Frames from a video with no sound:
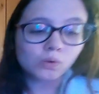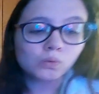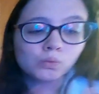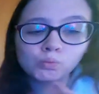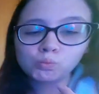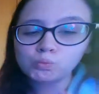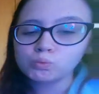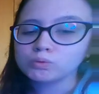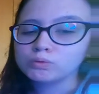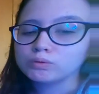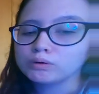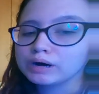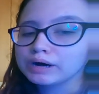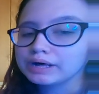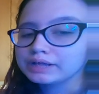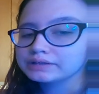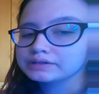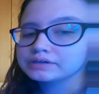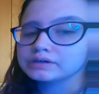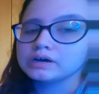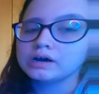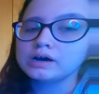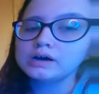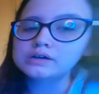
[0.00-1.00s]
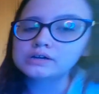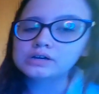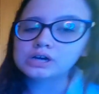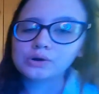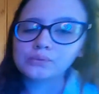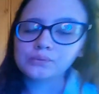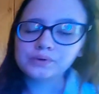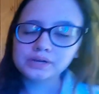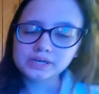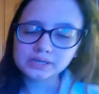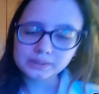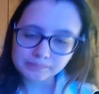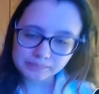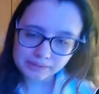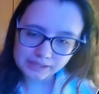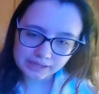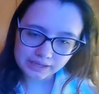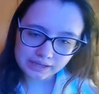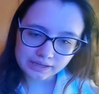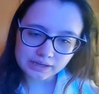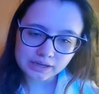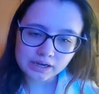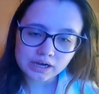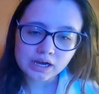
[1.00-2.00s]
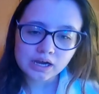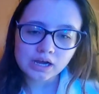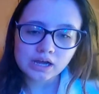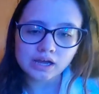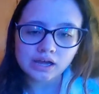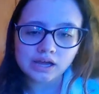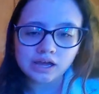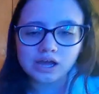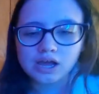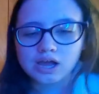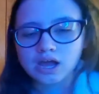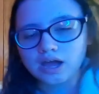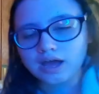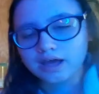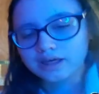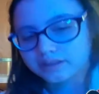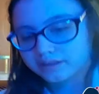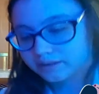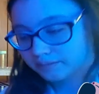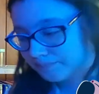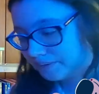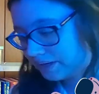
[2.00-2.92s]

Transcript: was not going to be the